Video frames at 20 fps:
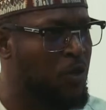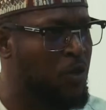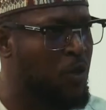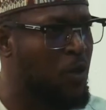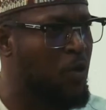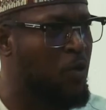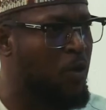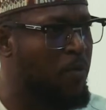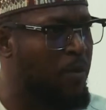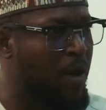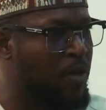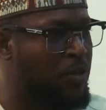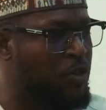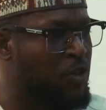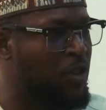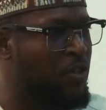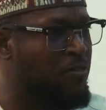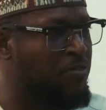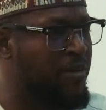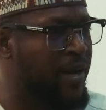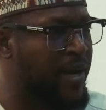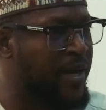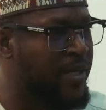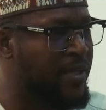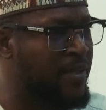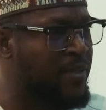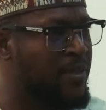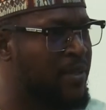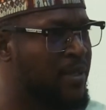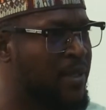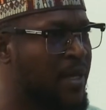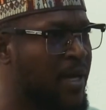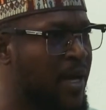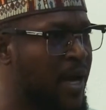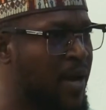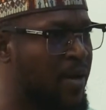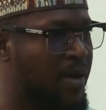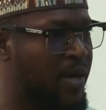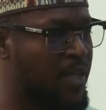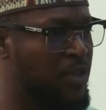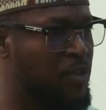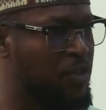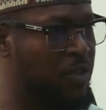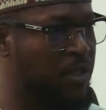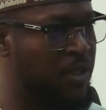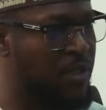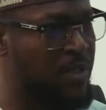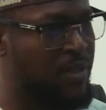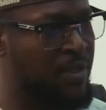go about unifying our country?